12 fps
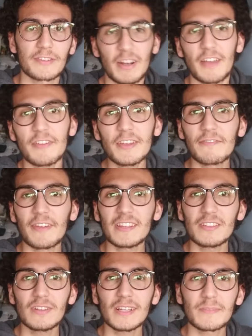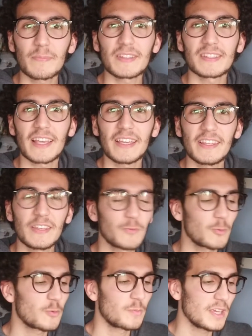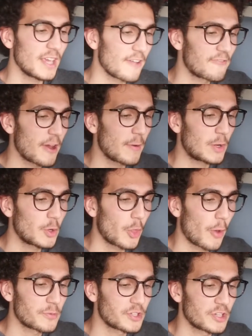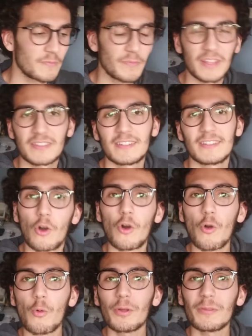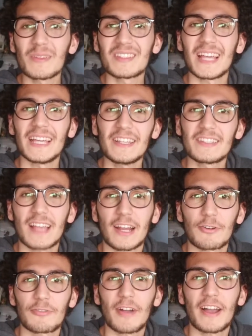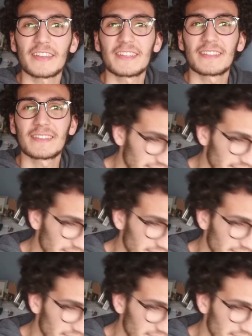But I think Vettel at Mercedes would be a very good option, but who would Mercedes sacrifice?